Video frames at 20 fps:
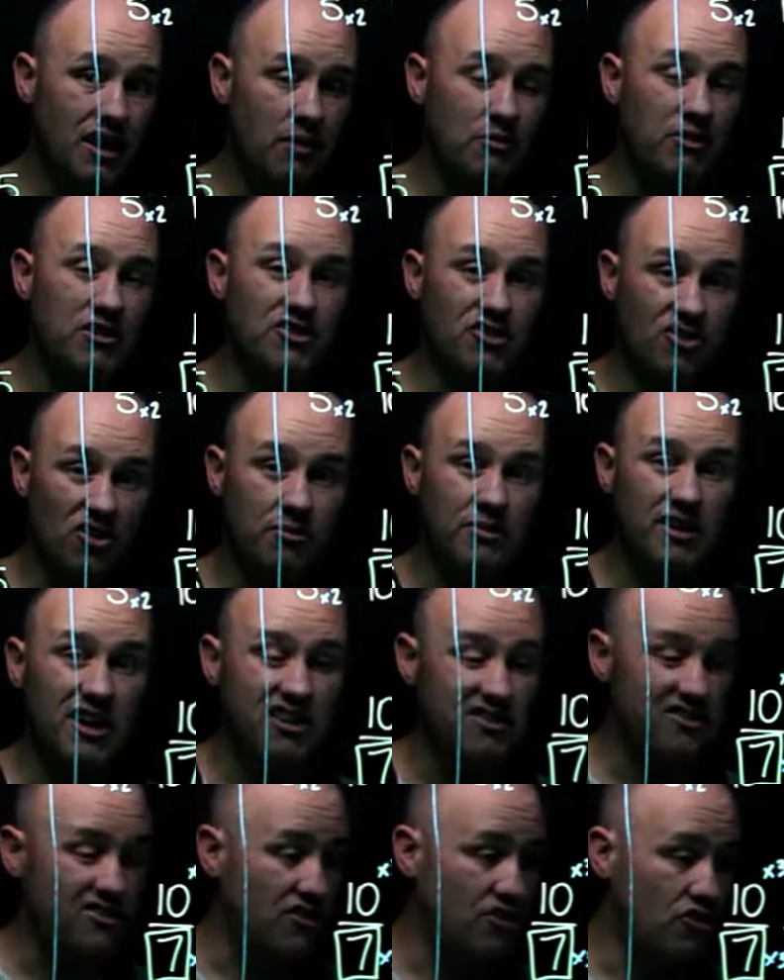how many
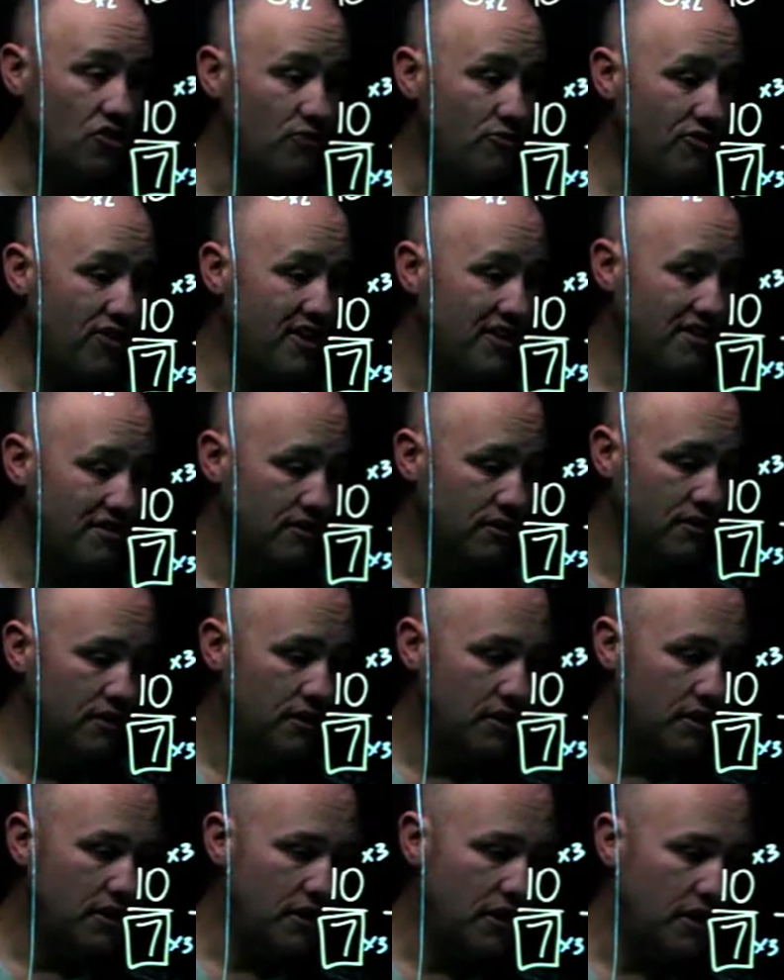denominators in the numerator,
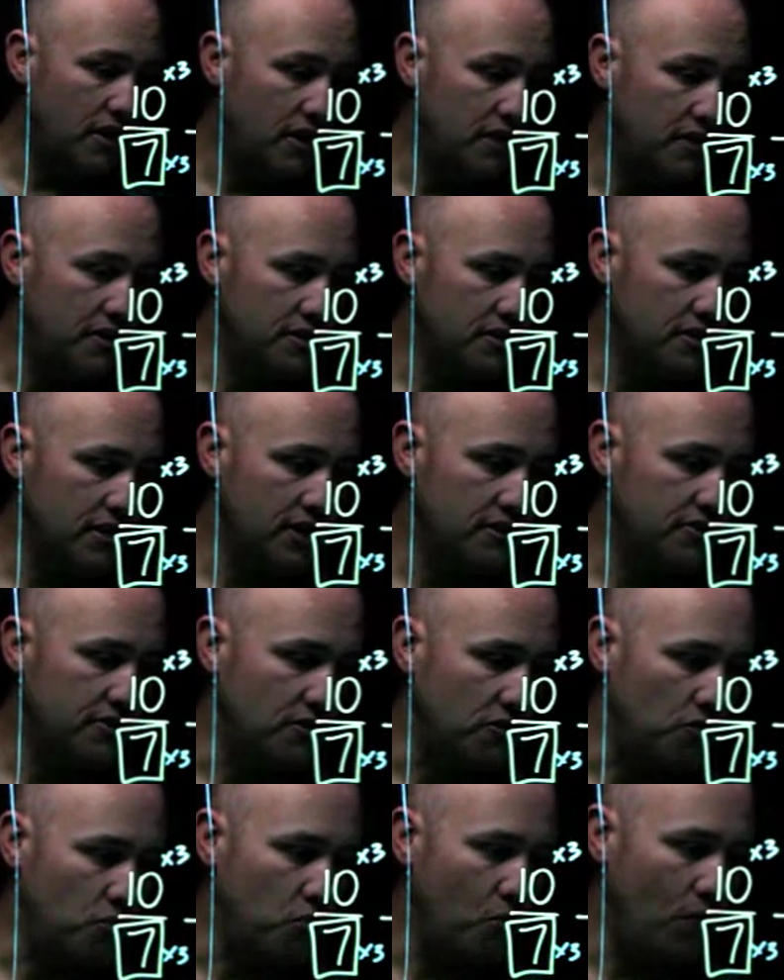and in this case
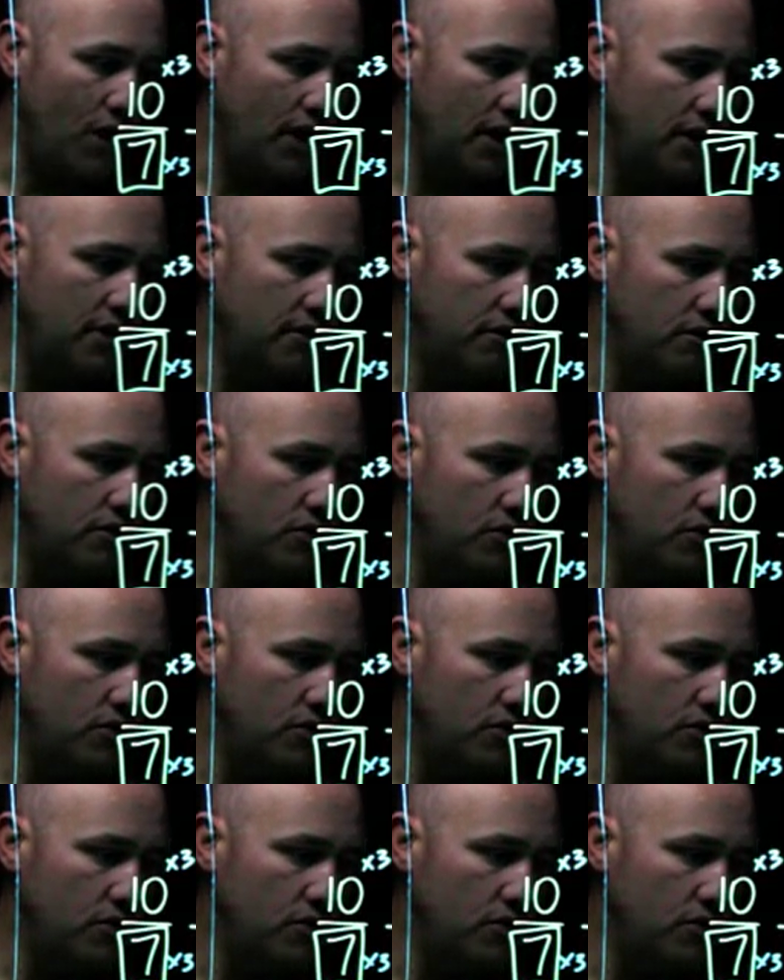it's 1